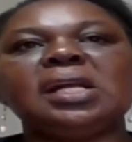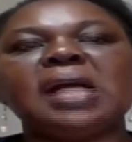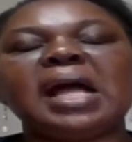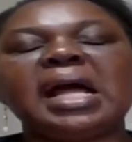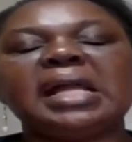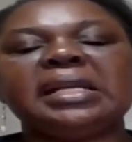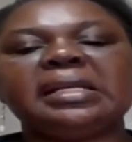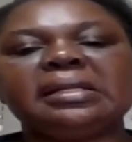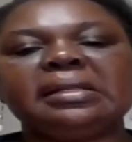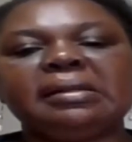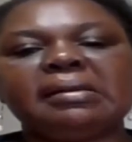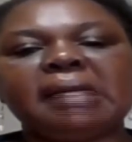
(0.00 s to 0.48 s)

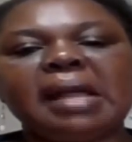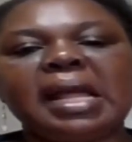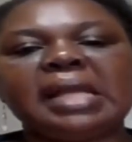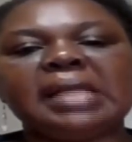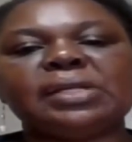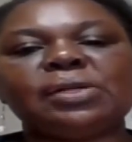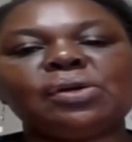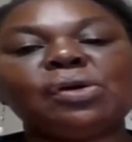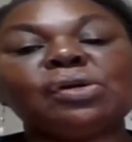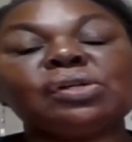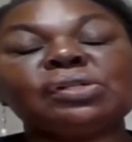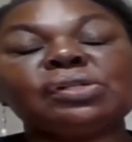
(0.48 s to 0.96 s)

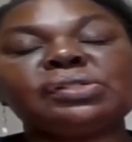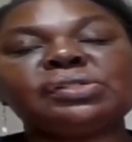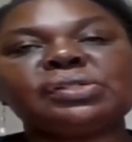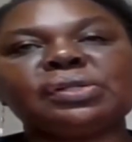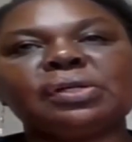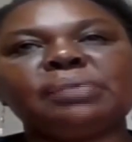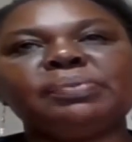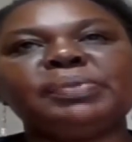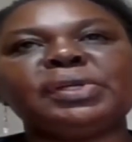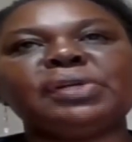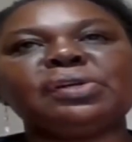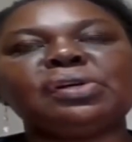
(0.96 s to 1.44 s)
And
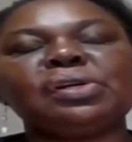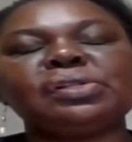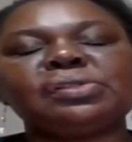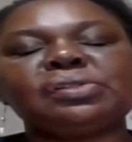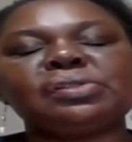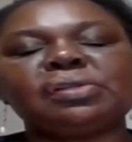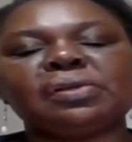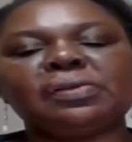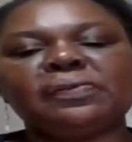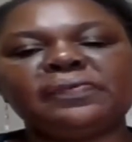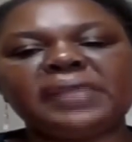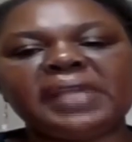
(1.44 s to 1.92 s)
also
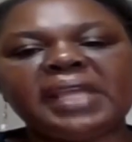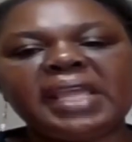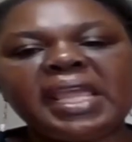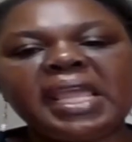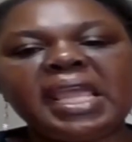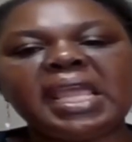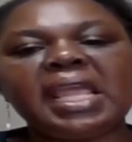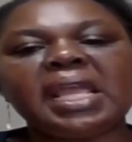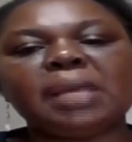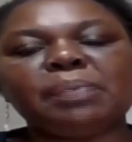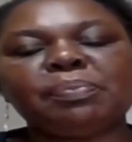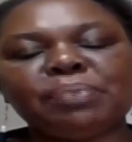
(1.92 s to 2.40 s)
because of the
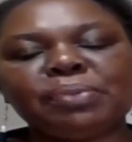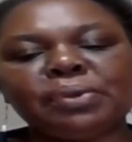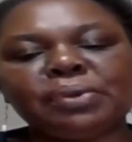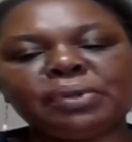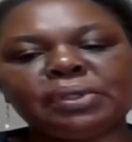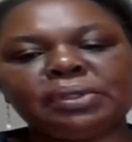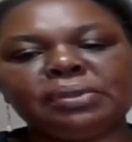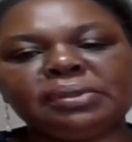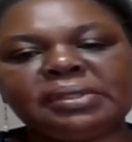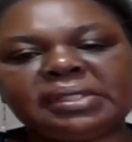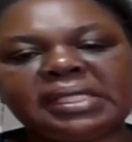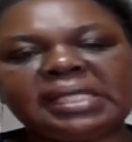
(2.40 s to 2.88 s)
air
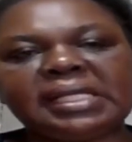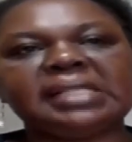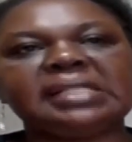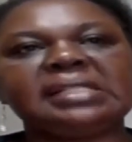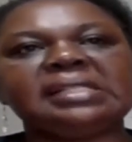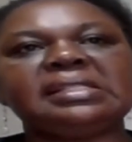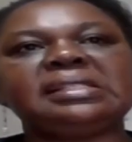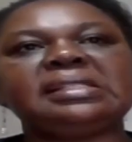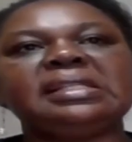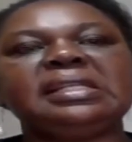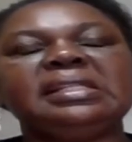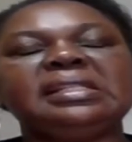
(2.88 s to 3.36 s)

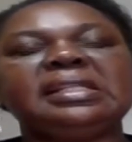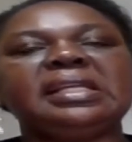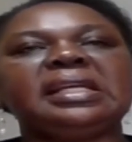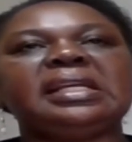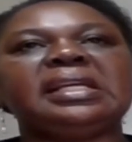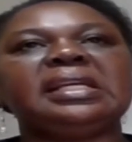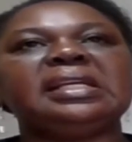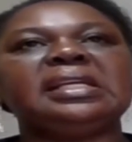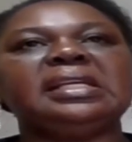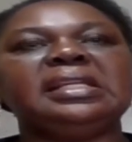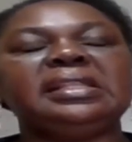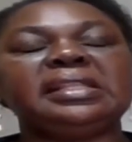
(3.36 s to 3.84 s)
pollutants in
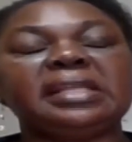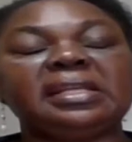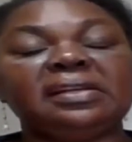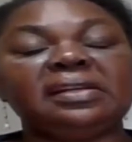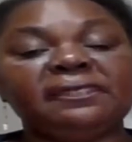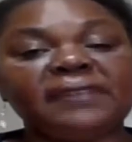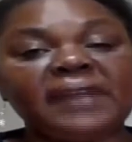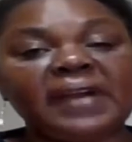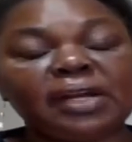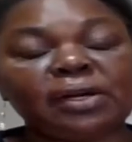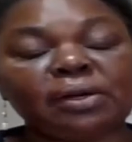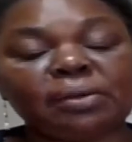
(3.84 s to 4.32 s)
the
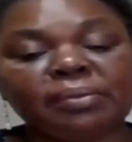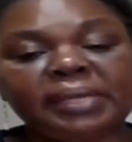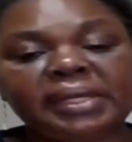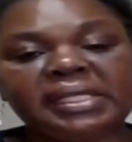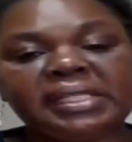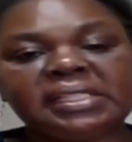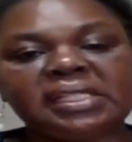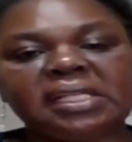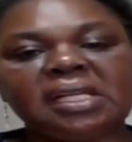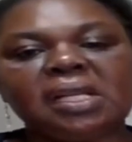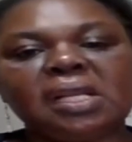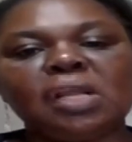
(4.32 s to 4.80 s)

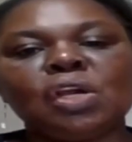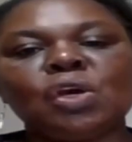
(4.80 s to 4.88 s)
environment,